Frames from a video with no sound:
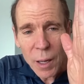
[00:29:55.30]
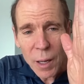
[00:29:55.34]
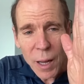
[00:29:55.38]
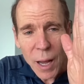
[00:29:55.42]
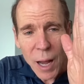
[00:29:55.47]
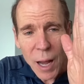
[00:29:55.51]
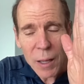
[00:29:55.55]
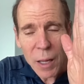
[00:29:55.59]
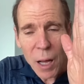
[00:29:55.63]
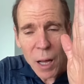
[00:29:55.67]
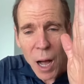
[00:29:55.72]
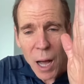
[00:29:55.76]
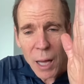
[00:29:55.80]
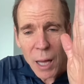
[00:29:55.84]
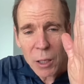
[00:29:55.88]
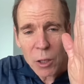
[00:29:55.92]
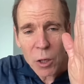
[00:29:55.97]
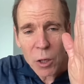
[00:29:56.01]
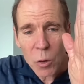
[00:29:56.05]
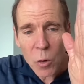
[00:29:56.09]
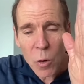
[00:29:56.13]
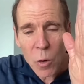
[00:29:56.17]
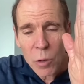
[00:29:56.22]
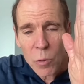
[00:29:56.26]
And the high
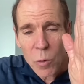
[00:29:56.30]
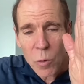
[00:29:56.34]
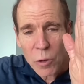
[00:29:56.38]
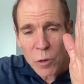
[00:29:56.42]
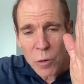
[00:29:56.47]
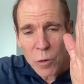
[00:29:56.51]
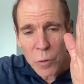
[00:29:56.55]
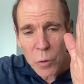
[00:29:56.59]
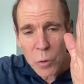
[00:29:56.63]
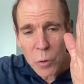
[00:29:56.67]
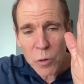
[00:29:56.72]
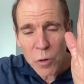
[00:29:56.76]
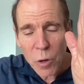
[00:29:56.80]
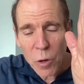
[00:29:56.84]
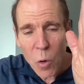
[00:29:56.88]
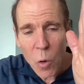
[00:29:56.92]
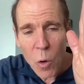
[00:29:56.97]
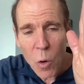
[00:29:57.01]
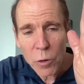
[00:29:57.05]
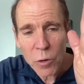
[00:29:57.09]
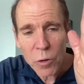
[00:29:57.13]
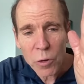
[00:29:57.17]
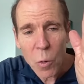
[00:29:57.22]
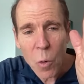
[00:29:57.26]
caloric rush foods are
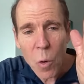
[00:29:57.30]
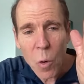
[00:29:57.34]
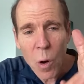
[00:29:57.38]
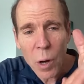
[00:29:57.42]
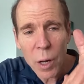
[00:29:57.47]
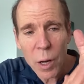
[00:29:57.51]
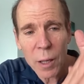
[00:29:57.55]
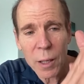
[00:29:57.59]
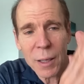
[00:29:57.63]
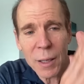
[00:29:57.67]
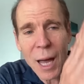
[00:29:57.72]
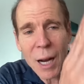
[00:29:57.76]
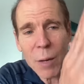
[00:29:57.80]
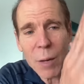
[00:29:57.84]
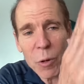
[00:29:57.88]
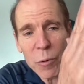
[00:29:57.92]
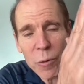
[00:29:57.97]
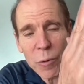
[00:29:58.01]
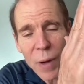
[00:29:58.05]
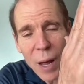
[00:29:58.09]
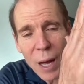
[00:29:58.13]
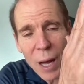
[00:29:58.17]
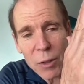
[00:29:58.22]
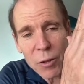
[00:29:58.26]
also oil and animal
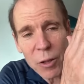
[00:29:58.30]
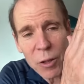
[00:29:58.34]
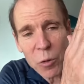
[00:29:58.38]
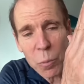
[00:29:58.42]
fats.